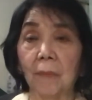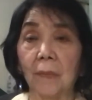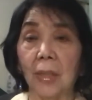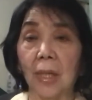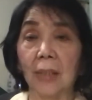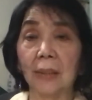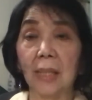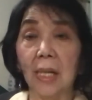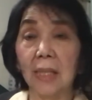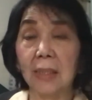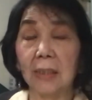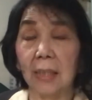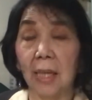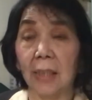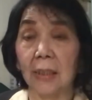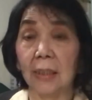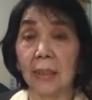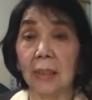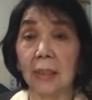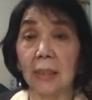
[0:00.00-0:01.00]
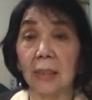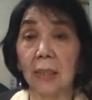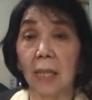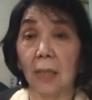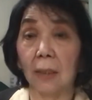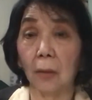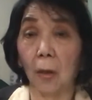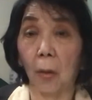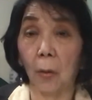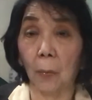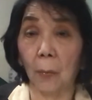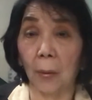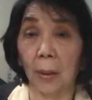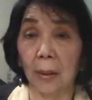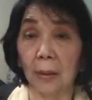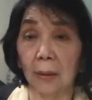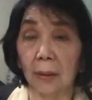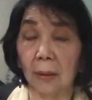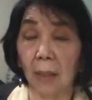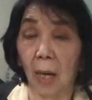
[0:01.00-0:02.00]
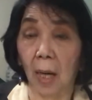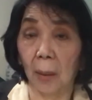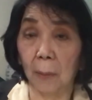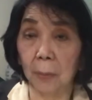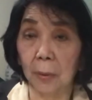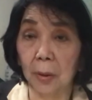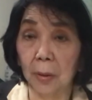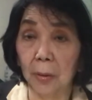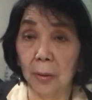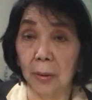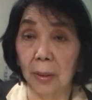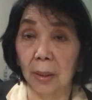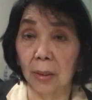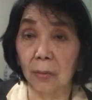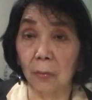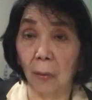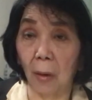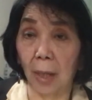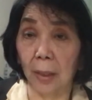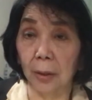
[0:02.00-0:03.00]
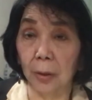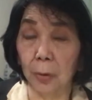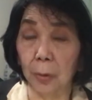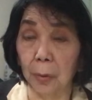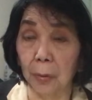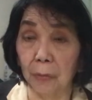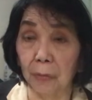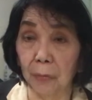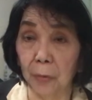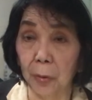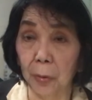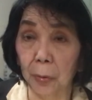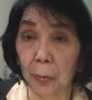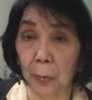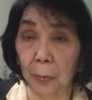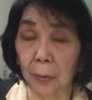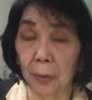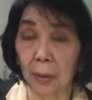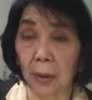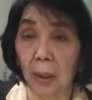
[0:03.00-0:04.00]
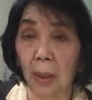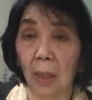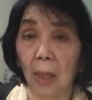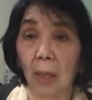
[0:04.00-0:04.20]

as I said, it is not always absolute, this right to refuse.